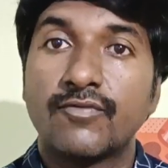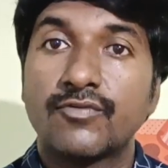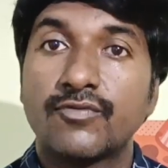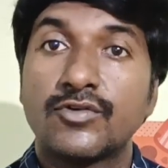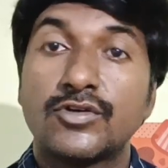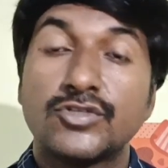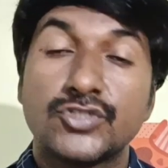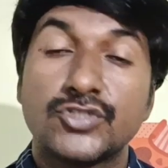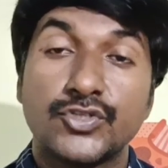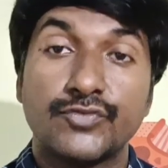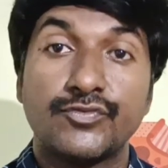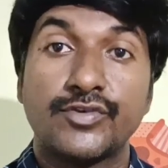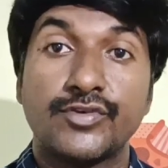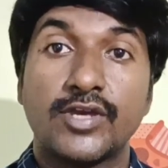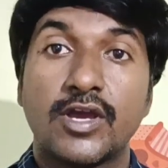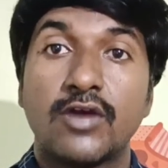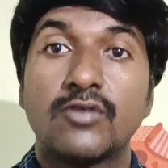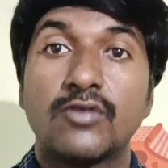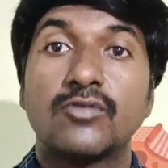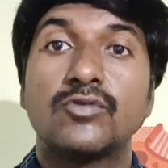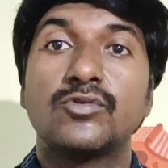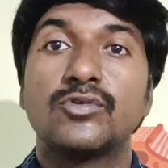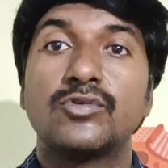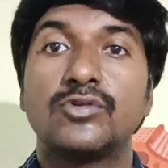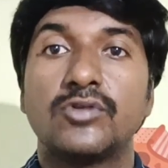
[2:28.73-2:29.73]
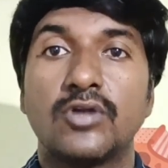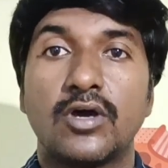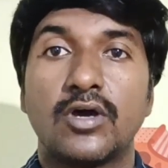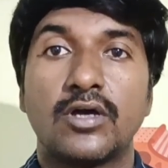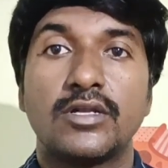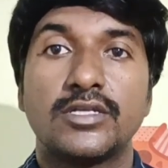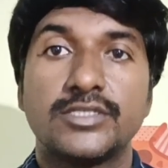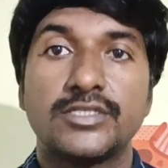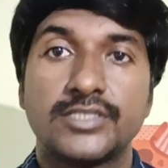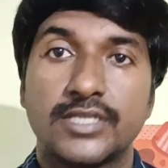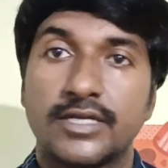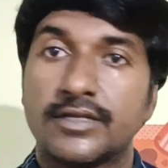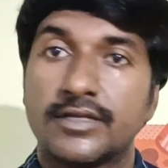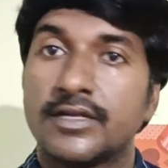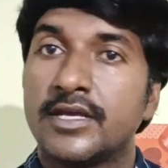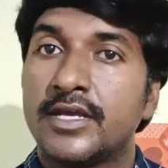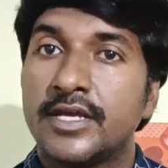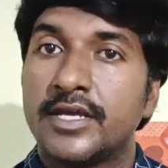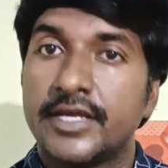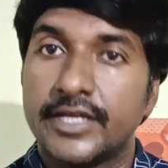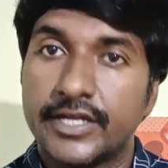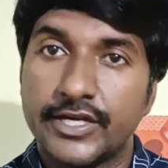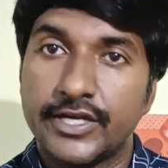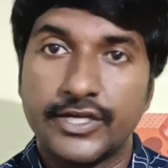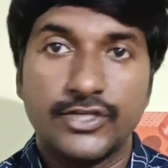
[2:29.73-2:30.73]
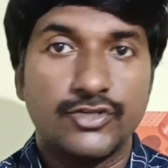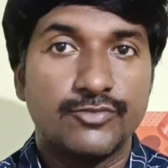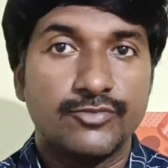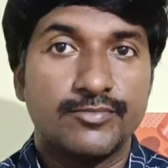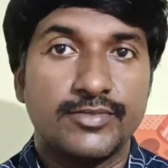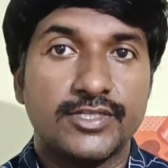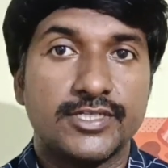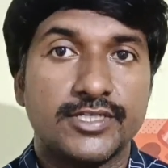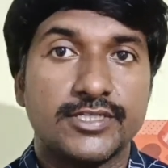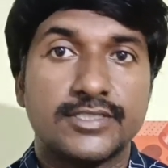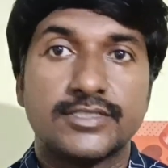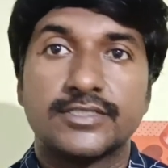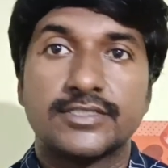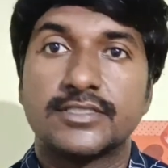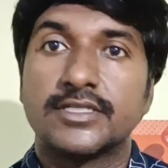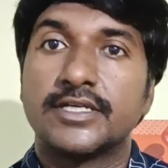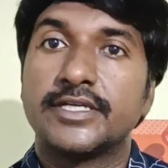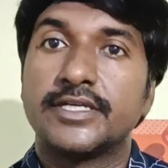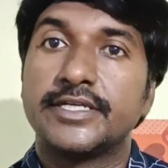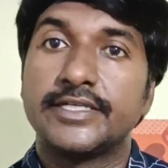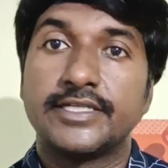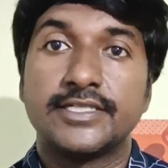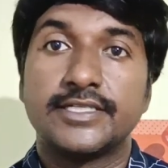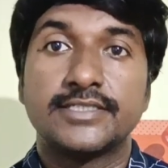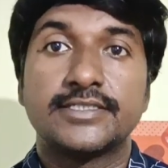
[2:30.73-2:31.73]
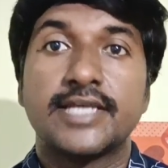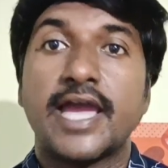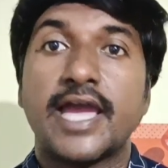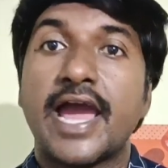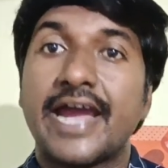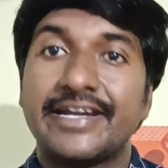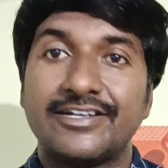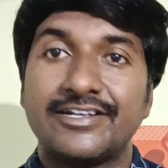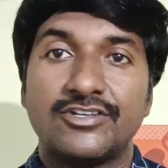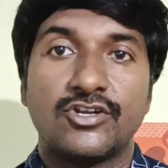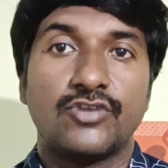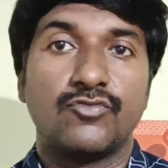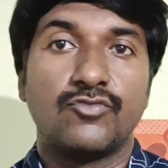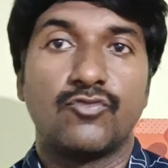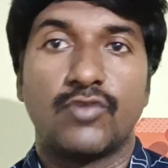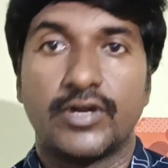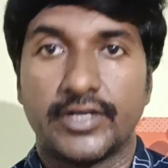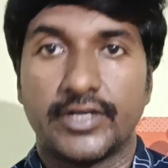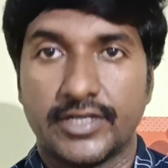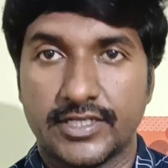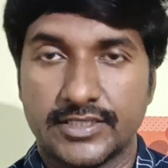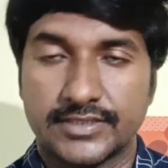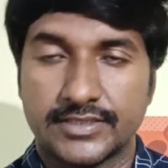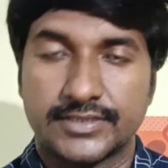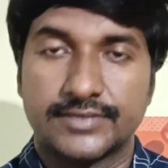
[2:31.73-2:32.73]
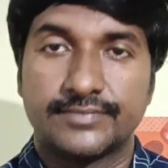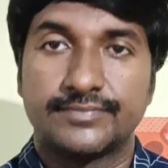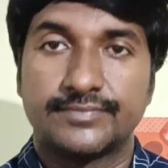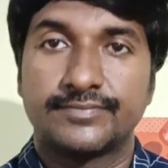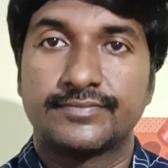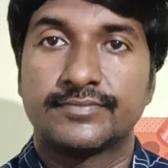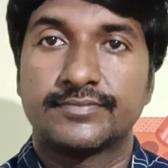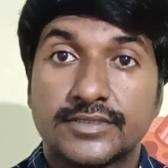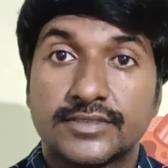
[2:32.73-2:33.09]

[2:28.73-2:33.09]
Of course, if you have good knowledge on AWS, it is added advantage.